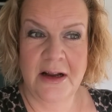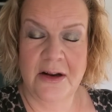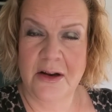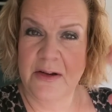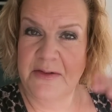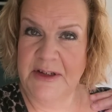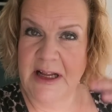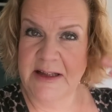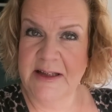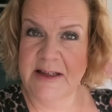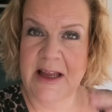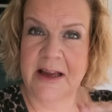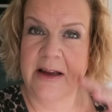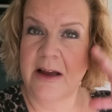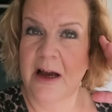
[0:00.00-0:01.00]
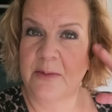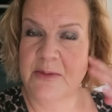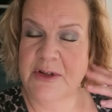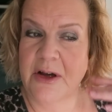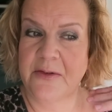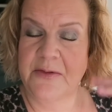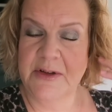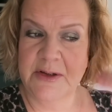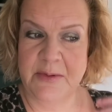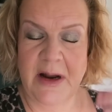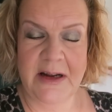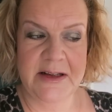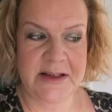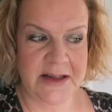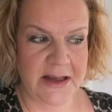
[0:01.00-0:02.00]
a lot of dead skin comes off, as
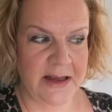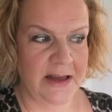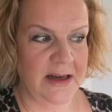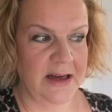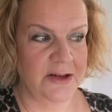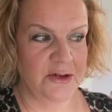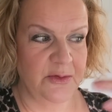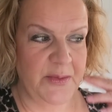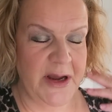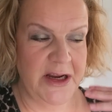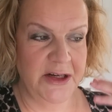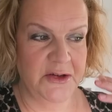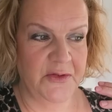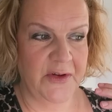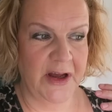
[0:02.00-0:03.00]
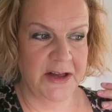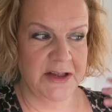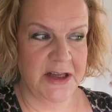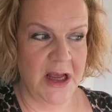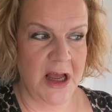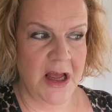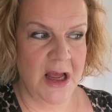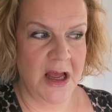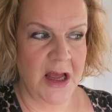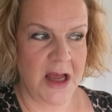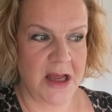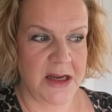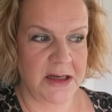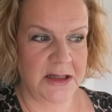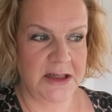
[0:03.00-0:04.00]
well as the little peach fuzz.
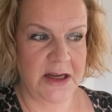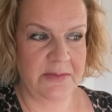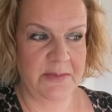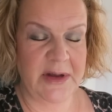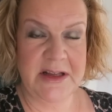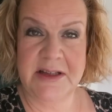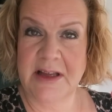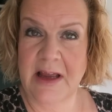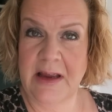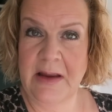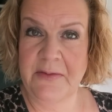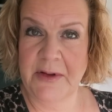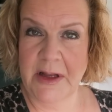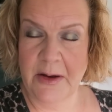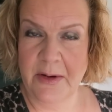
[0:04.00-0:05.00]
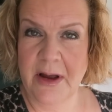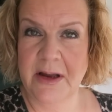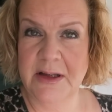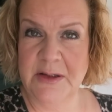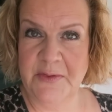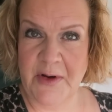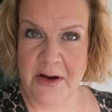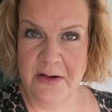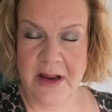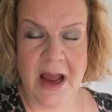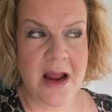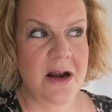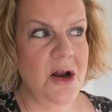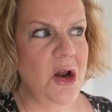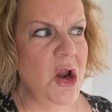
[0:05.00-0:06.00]
And my skin, even though I
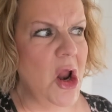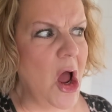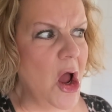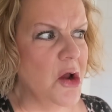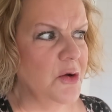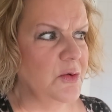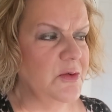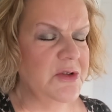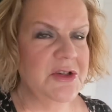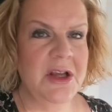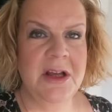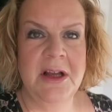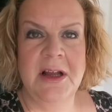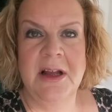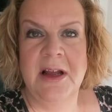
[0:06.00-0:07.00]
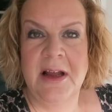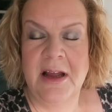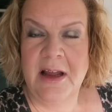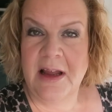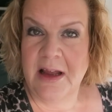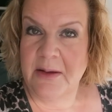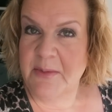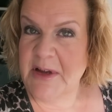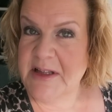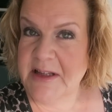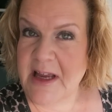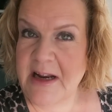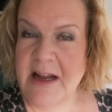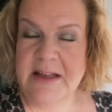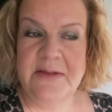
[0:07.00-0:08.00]
exfoliate loads, my
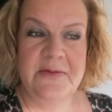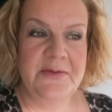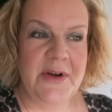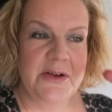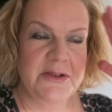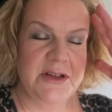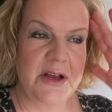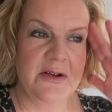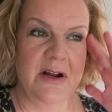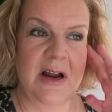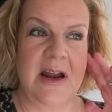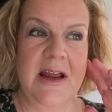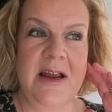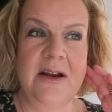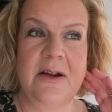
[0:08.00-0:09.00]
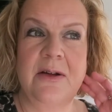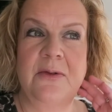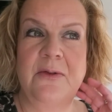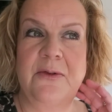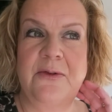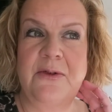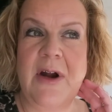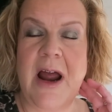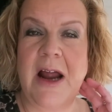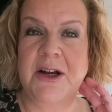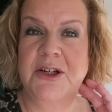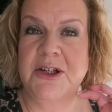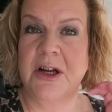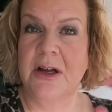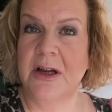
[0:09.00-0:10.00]
skin hasn't felt so clean and
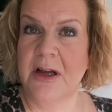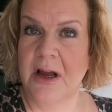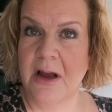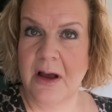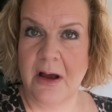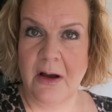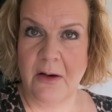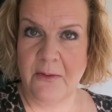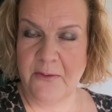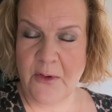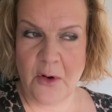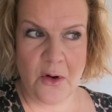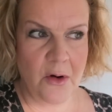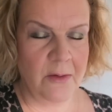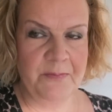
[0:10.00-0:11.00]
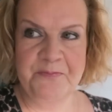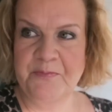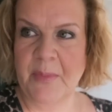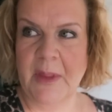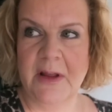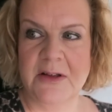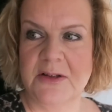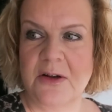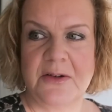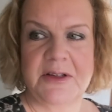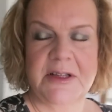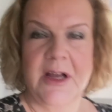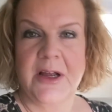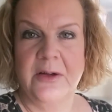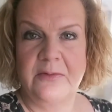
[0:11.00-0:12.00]
fresh for as long
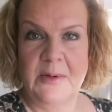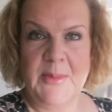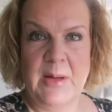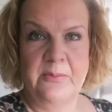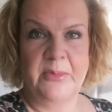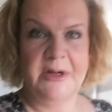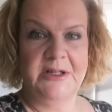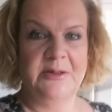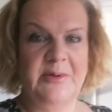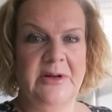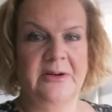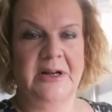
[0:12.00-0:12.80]
as I can remember, to be